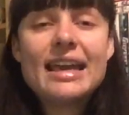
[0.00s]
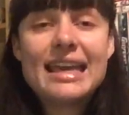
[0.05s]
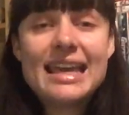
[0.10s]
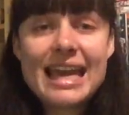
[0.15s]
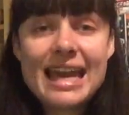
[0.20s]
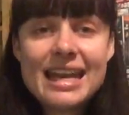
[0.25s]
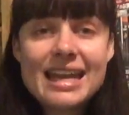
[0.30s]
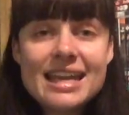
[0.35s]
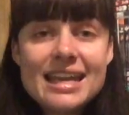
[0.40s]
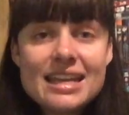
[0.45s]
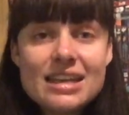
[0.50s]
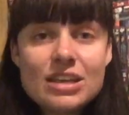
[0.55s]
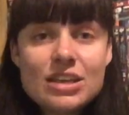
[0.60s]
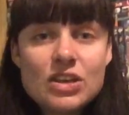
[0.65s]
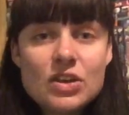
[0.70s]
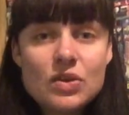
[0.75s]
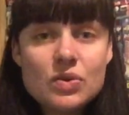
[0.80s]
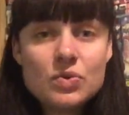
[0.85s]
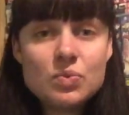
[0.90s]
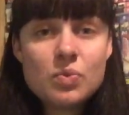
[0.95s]
get it.
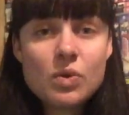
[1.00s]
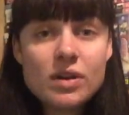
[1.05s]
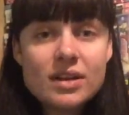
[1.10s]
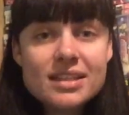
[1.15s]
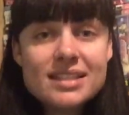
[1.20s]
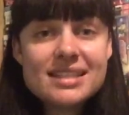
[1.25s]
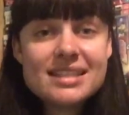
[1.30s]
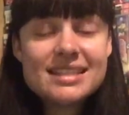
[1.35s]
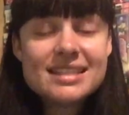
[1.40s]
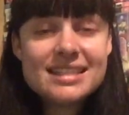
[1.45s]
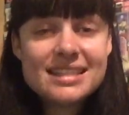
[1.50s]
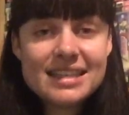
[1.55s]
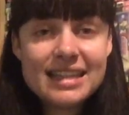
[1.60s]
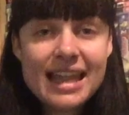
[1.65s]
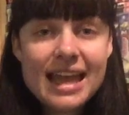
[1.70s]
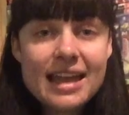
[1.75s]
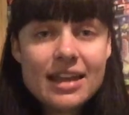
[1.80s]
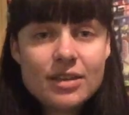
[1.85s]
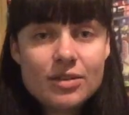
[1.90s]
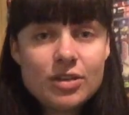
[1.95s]
You'd want to
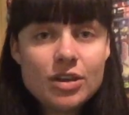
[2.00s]
let,